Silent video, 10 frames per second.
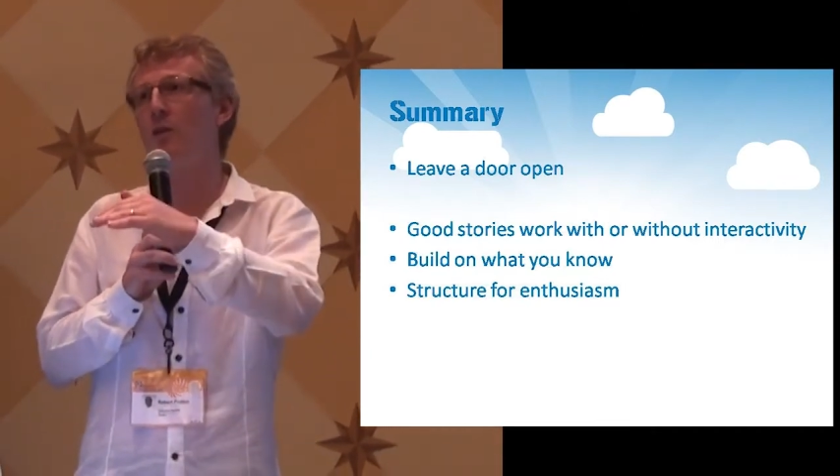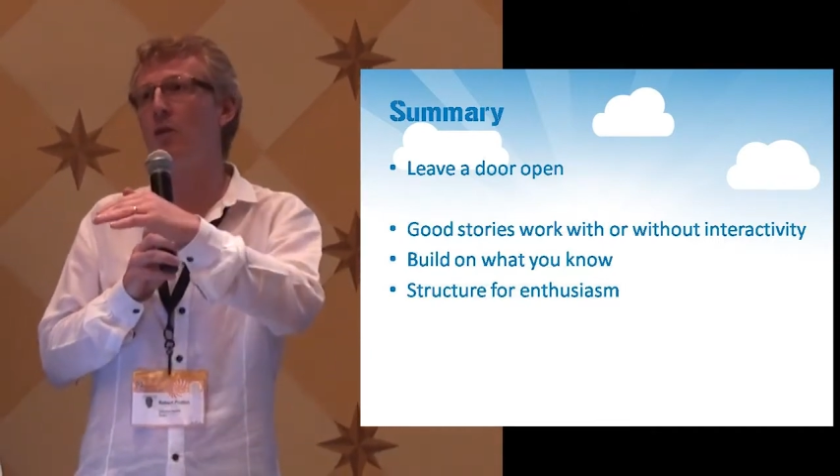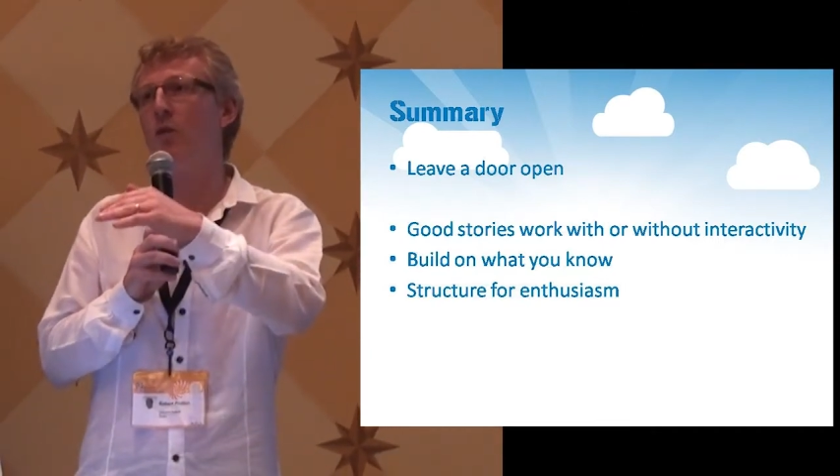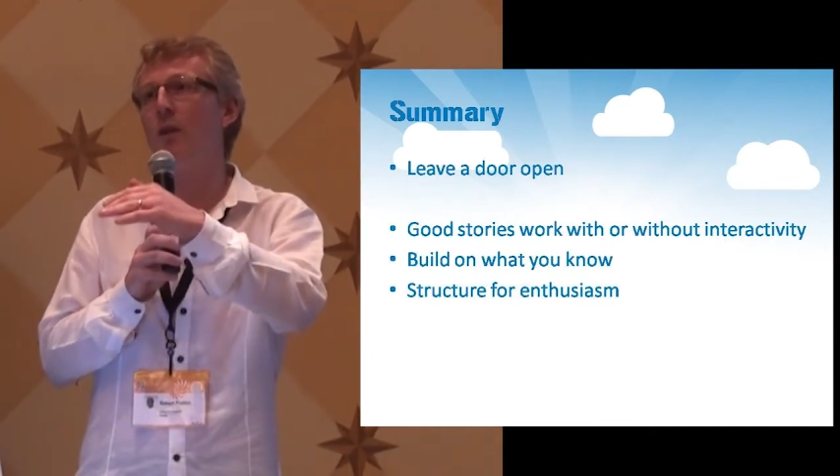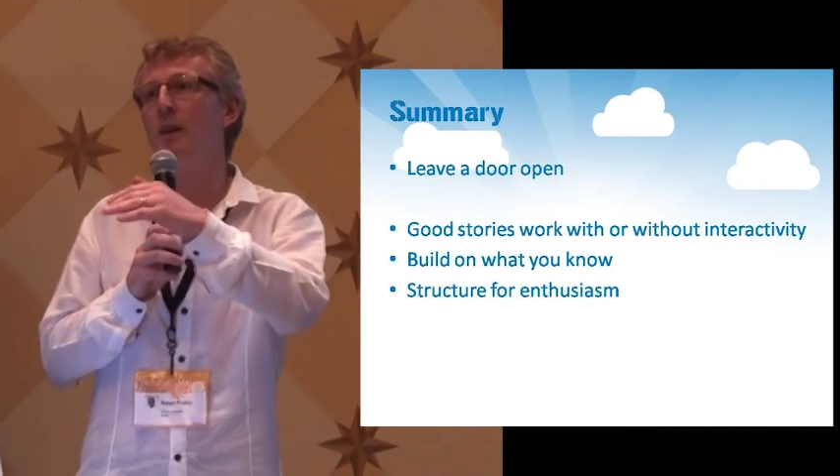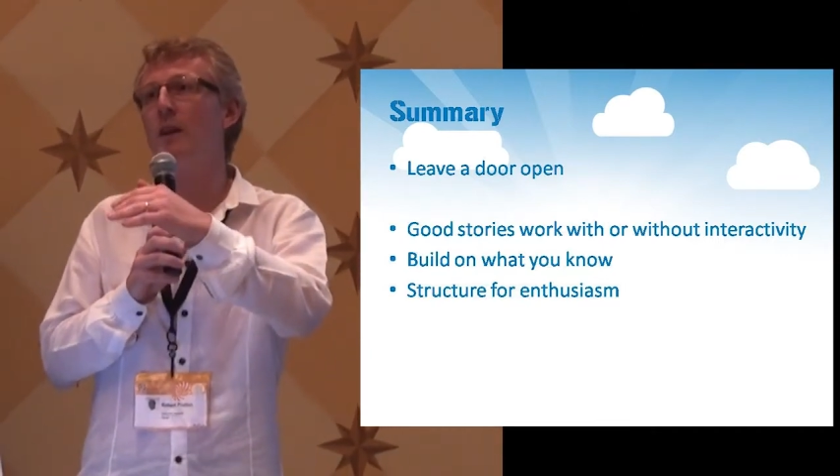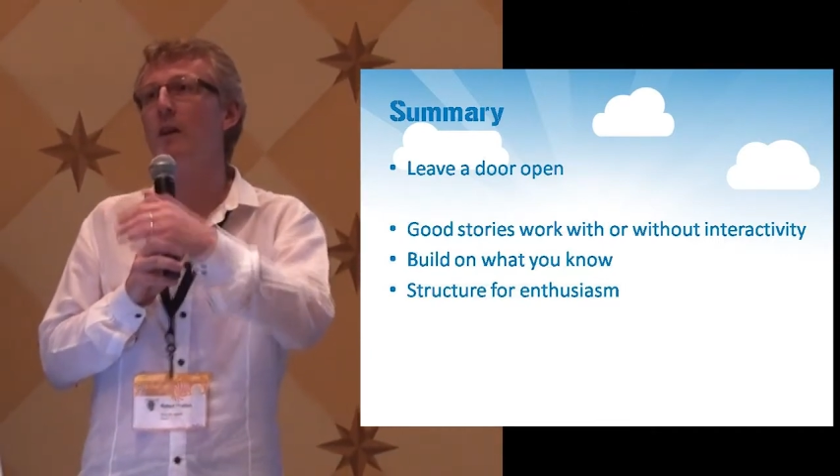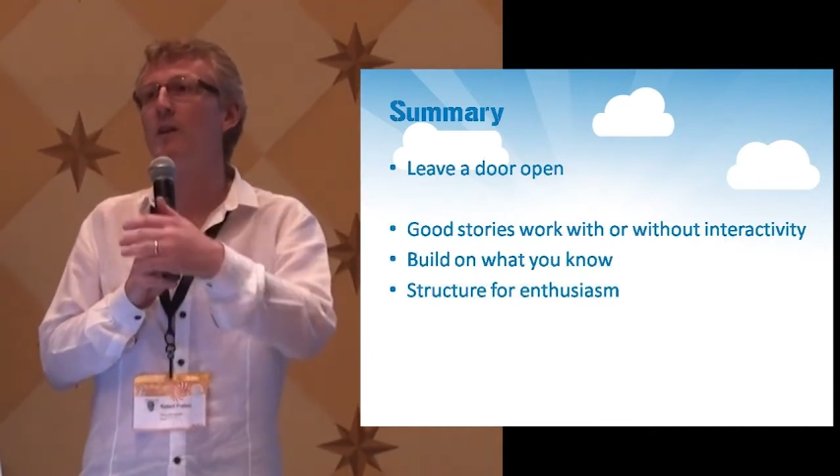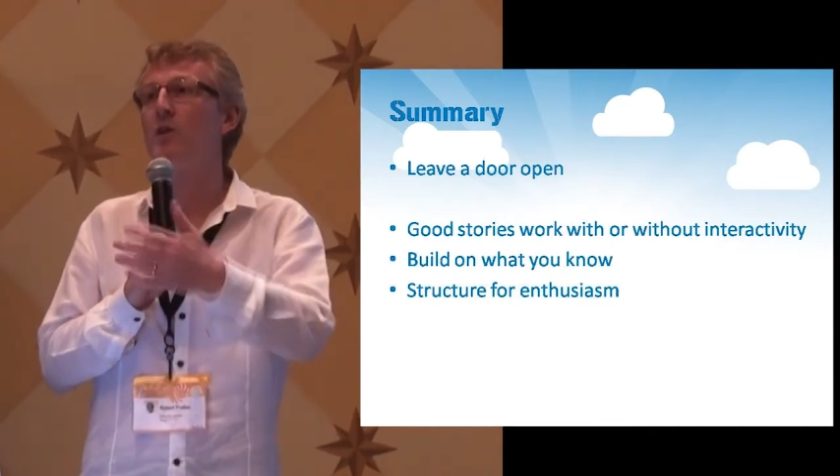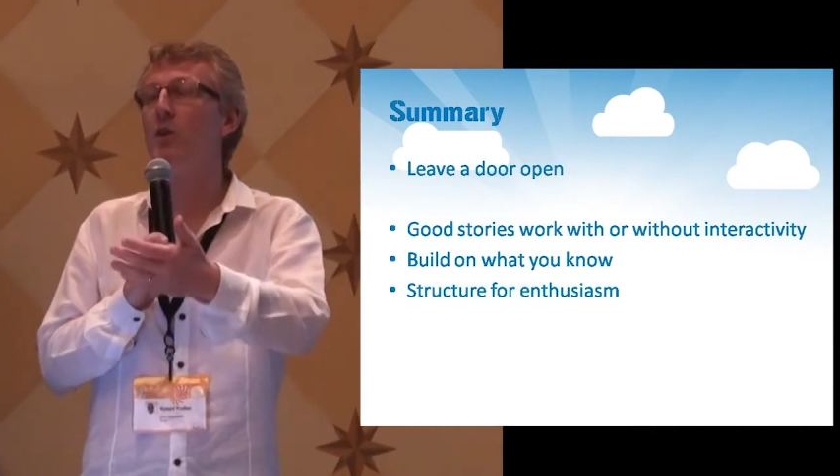story
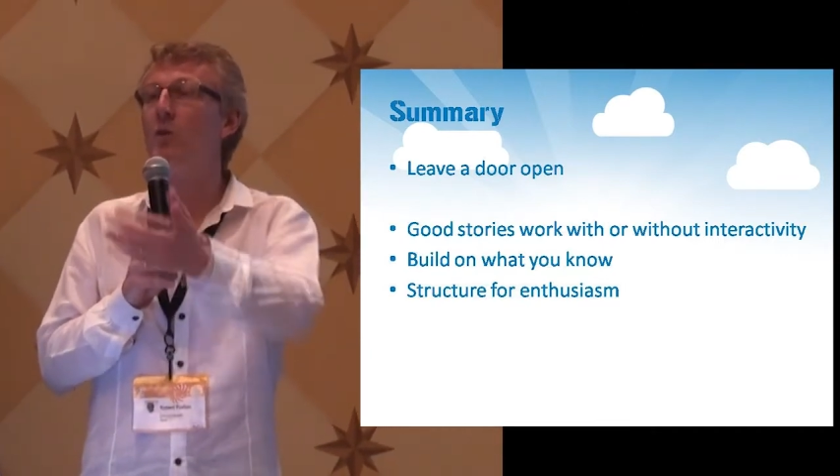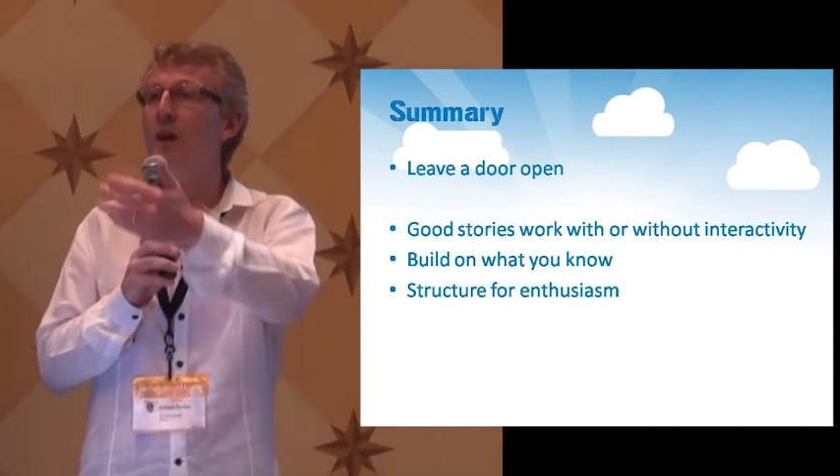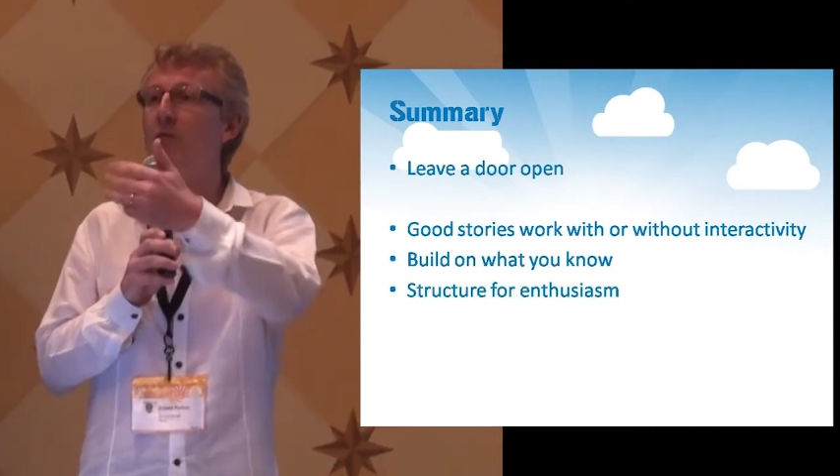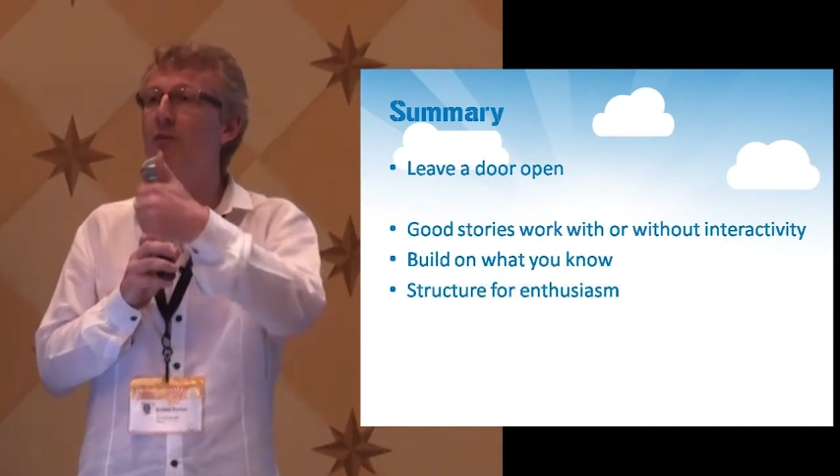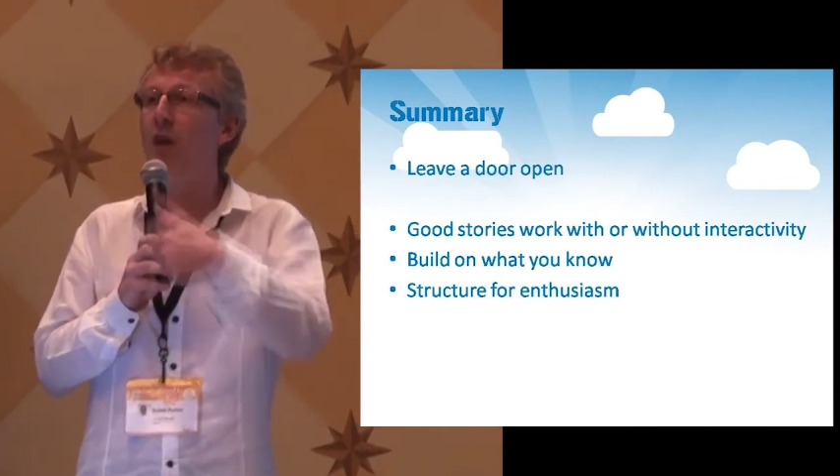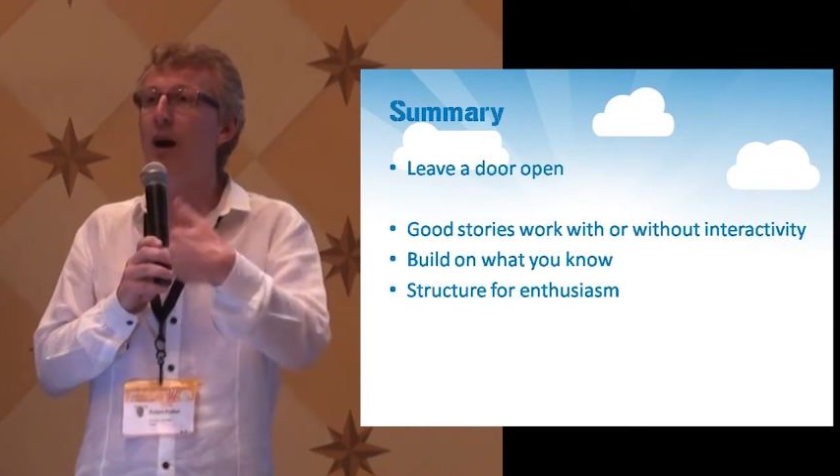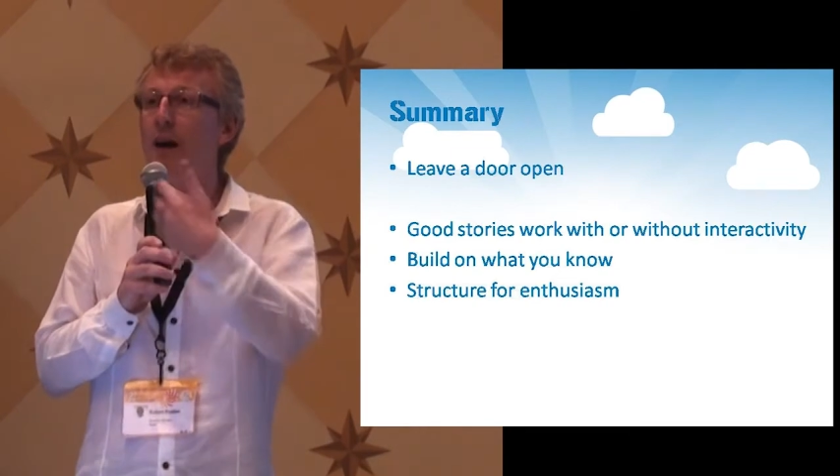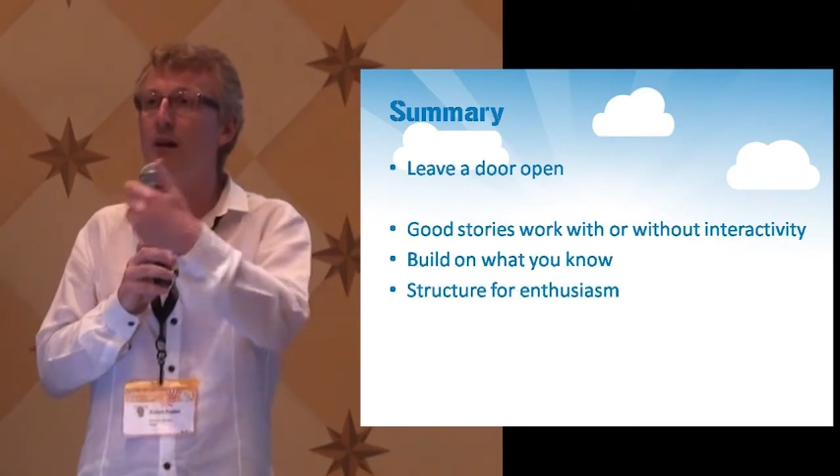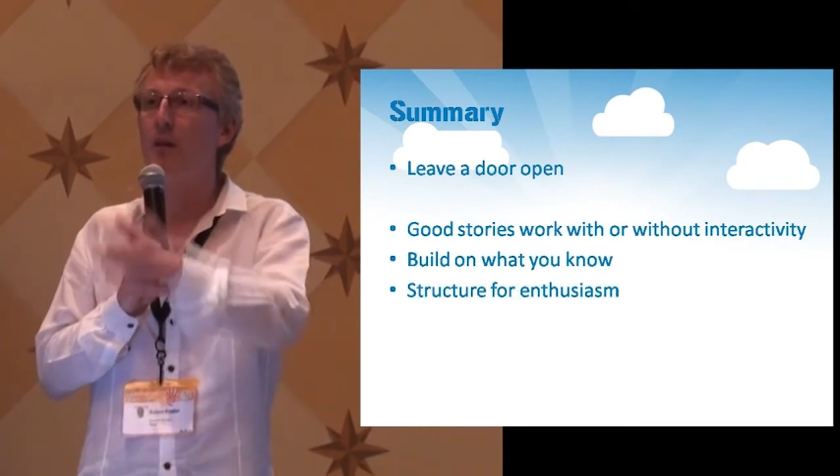to invite